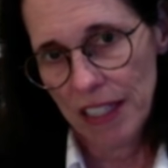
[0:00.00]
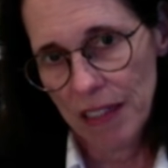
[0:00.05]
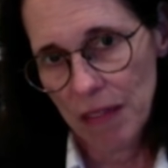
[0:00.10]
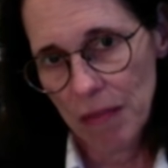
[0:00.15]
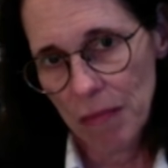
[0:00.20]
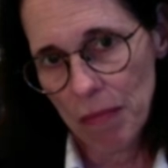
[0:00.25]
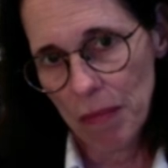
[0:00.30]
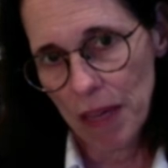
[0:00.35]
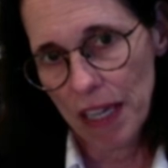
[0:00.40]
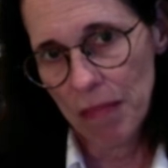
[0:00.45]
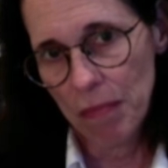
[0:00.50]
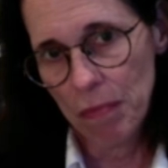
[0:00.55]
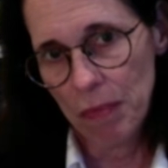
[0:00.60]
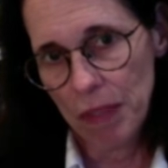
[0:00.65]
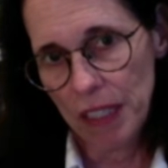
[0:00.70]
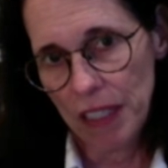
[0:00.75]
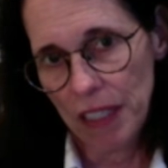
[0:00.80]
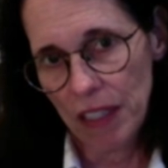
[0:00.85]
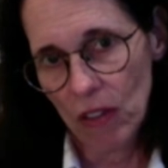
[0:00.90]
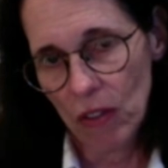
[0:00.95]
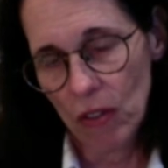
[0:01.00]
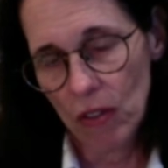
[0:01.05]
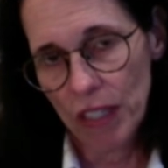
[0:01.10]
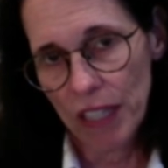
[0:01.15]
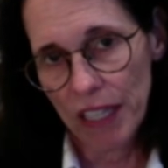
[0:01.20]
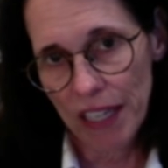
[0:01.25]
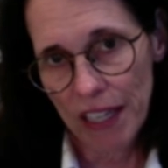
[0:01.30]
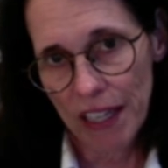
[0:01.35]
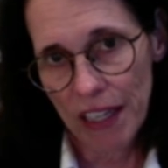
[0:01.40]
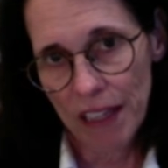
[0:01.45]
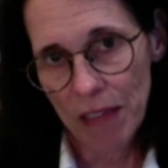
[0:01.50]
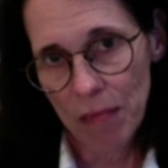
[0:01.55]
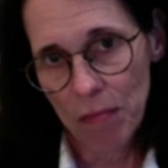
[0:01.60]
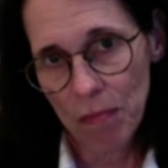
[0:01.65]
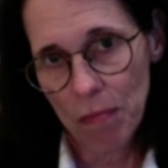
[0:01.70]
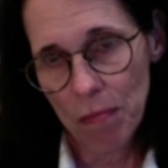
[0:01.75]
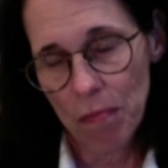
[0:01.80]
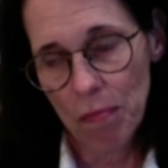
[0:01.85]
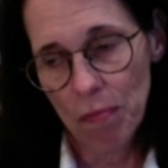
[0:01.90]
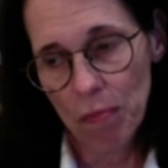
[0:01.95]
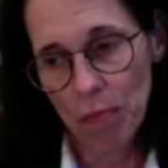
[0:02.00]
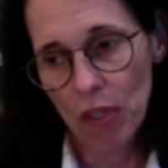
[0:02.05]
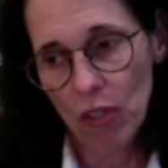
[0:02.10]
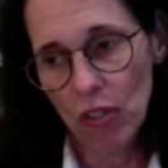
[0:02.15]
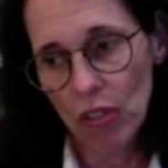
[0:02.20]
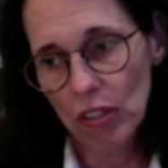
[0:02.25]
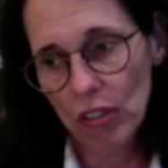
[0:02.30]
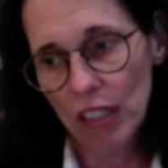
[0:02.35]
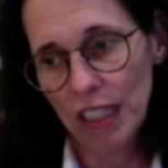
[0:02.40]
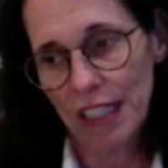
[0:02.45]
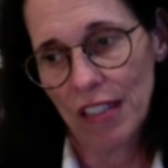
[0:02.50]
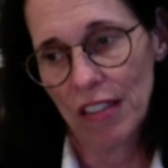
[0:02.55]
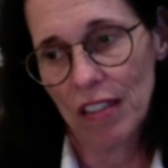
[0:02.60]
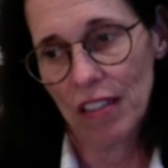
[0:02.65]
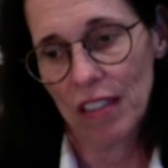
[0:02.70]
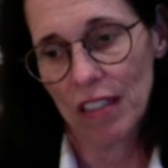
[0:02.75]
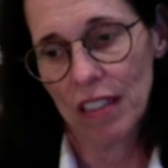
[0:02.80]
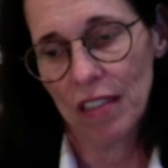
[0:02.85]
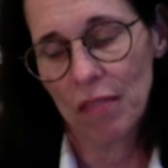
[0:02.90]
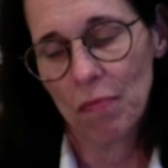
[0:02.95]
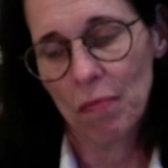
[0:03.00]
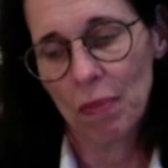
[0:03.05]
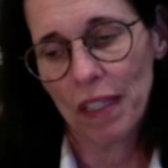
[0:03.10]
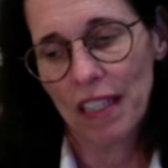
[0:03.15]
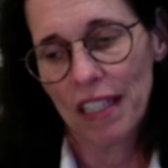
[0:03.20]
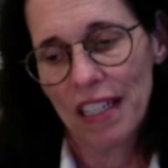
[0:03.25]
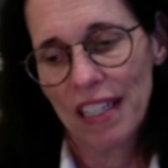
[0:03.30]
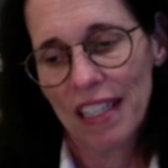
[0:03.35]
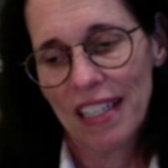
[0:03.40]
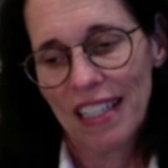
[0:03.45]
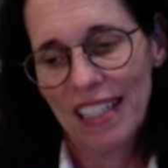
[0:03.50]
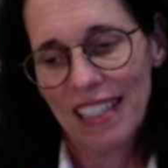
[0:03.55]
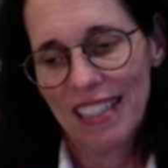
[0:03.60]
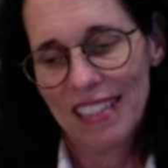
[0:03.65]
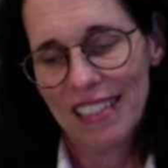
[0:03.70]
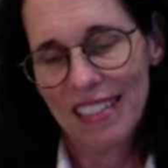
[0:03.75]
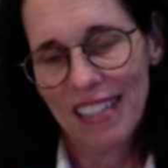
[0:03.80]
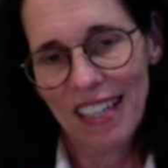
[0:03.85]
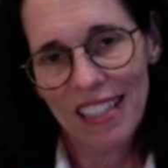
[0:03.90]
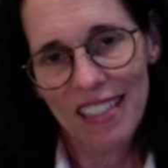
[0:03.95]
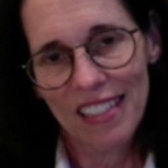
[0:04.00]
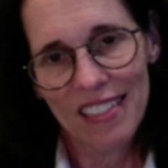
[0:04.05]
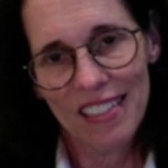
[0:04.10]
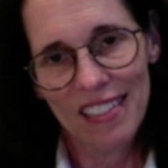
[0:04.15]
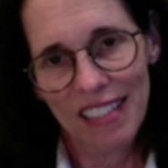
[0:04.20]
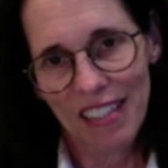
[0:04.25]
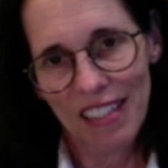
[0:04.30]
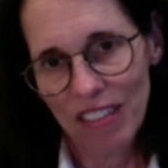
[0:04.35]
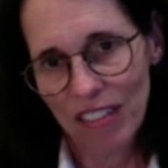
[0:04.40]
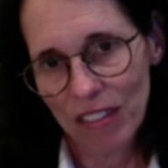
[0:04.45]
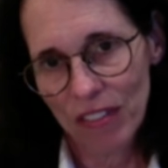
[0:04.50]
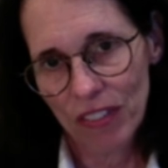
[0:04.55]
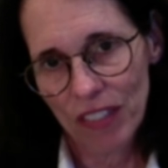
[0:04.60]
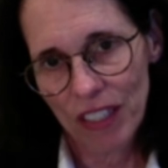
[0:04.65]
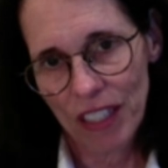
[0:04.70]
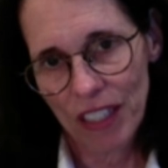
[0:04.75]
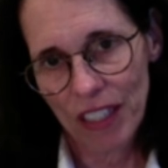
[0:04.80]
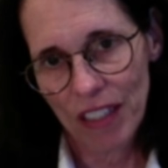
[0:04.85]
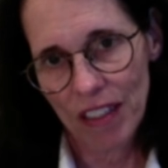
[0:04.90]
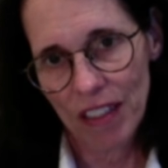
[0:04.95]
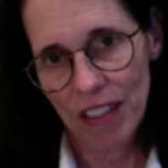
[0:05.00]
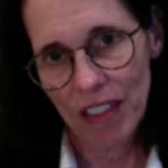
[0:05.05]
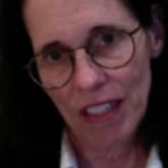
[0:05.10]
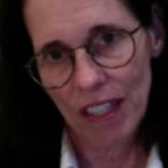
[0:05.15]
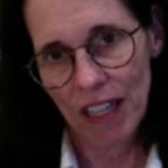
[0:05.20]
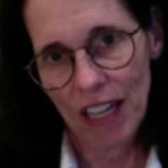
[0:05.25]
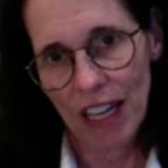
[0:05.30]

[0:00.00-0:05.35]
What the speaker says: might be okay early on, but it's not a standard of care.